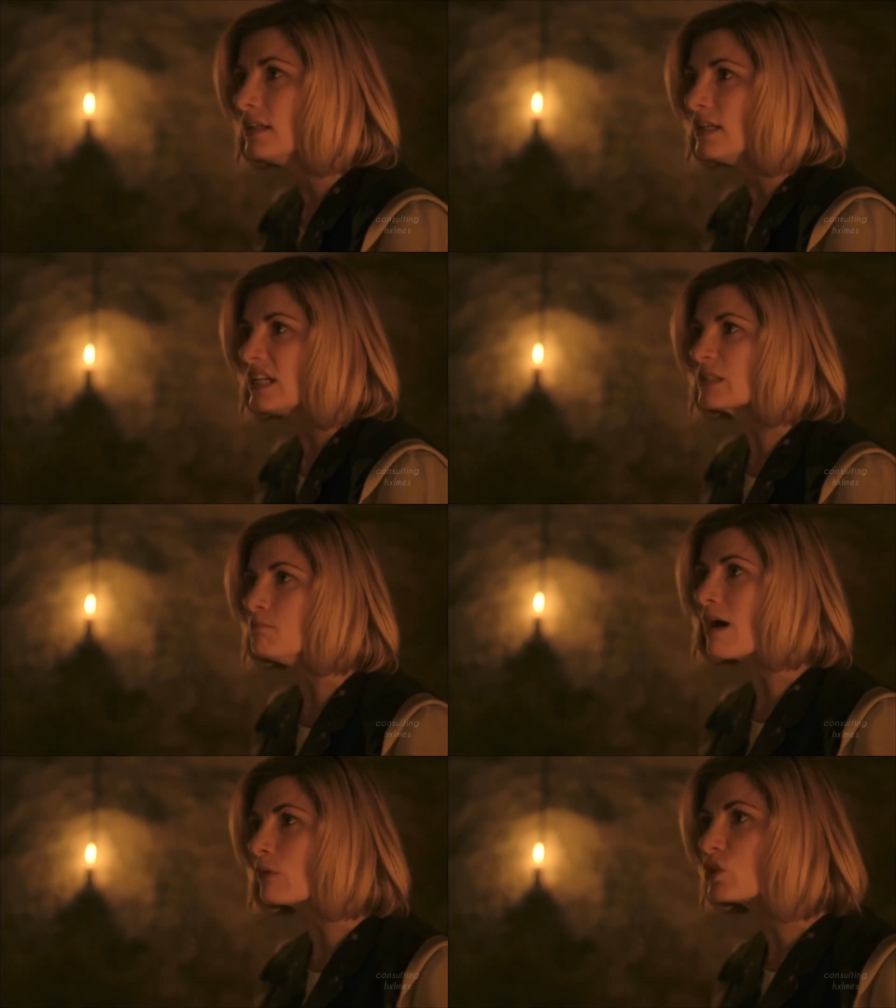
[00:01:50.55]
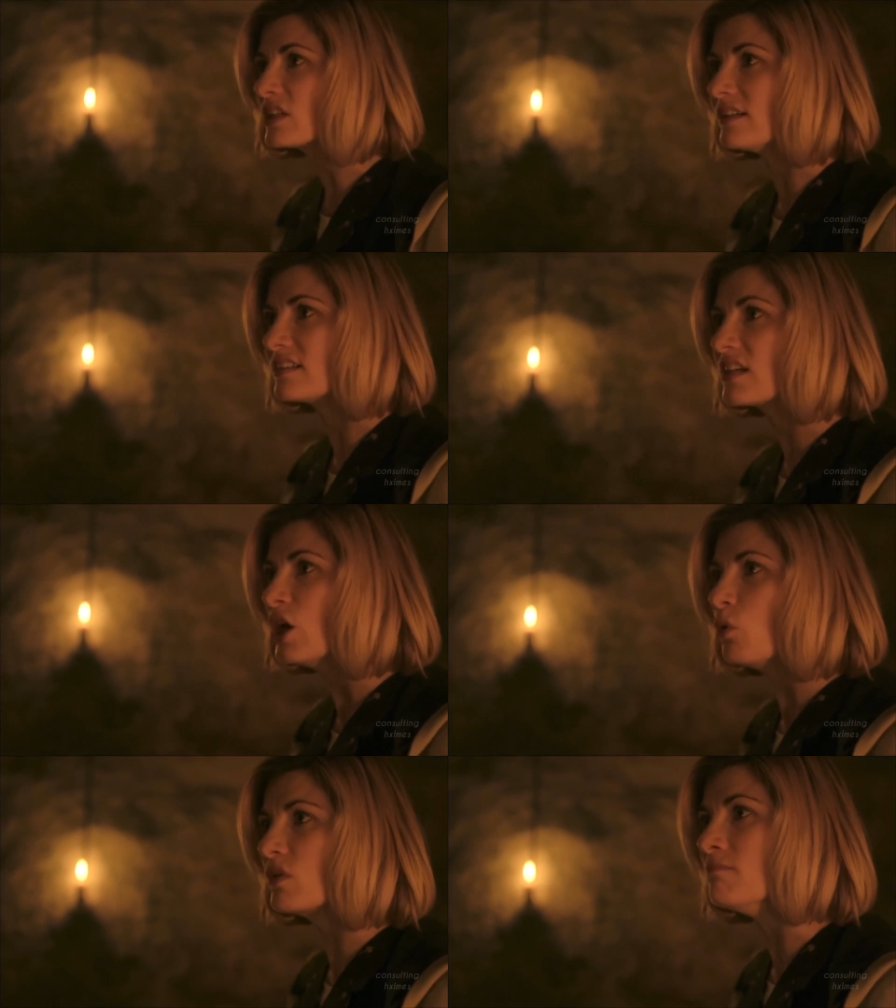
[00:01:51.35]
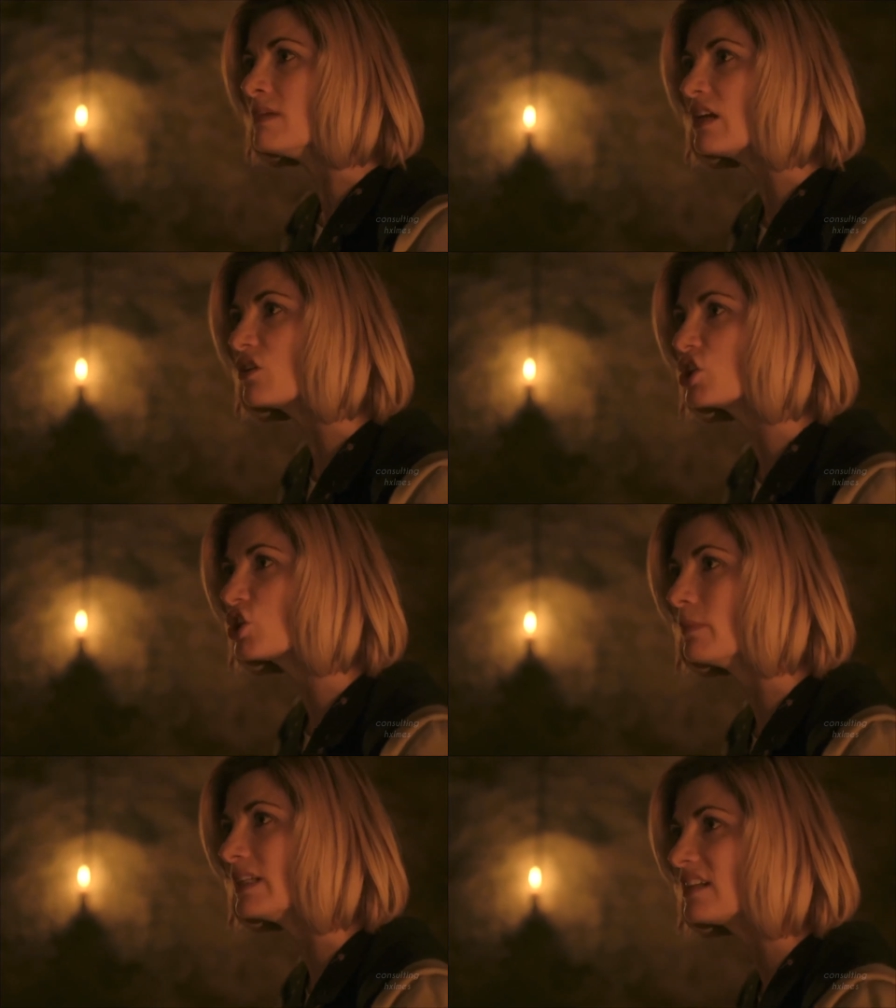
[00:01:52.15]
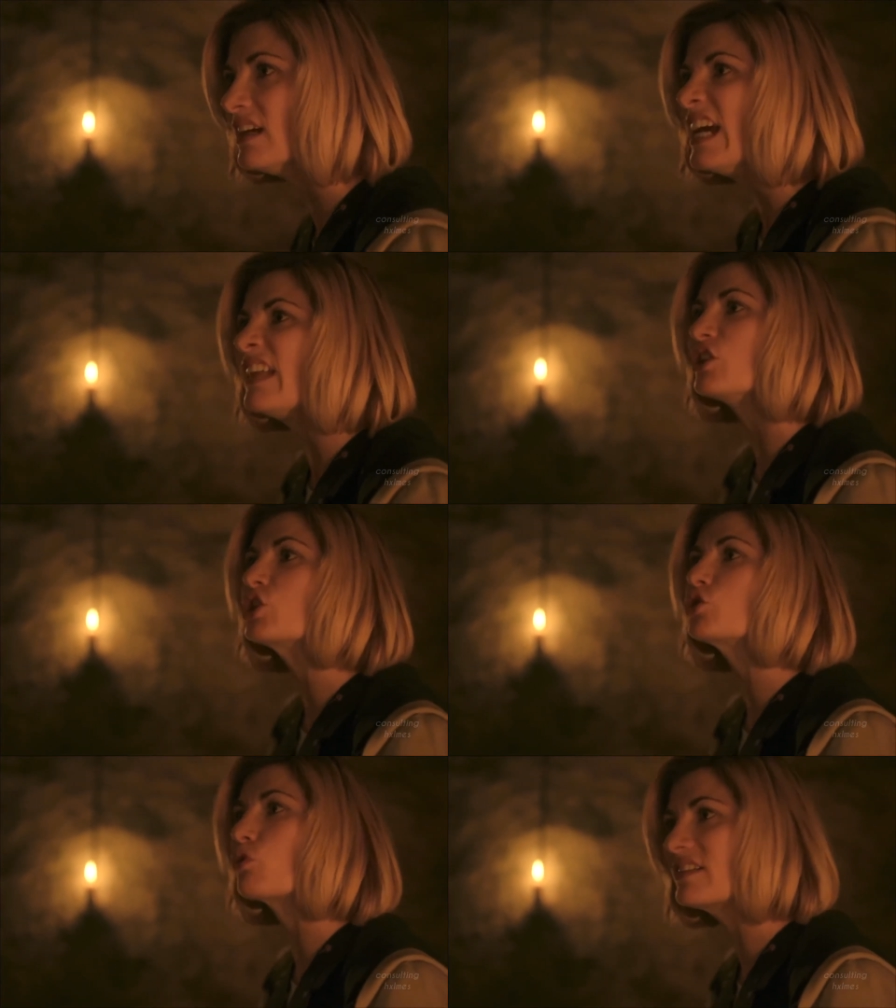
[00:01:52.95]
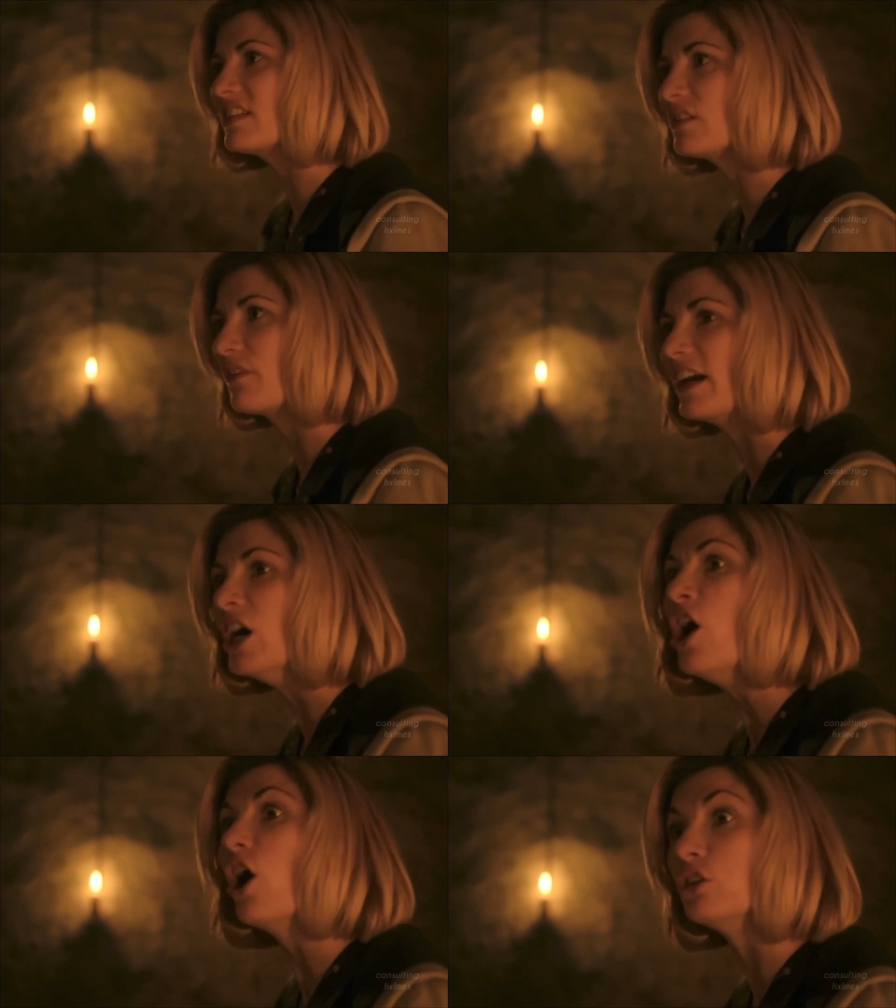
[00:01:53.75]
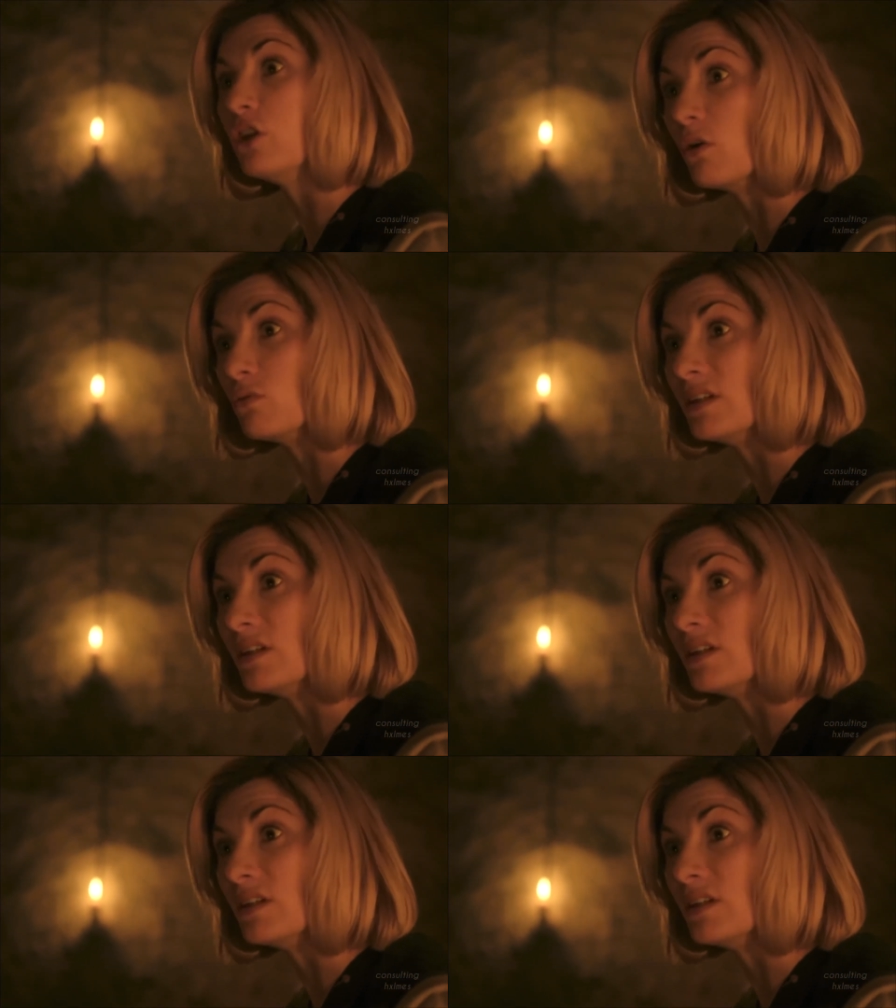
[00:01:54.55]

It's mountainous, with me at the summit, in the stratosphere, alone.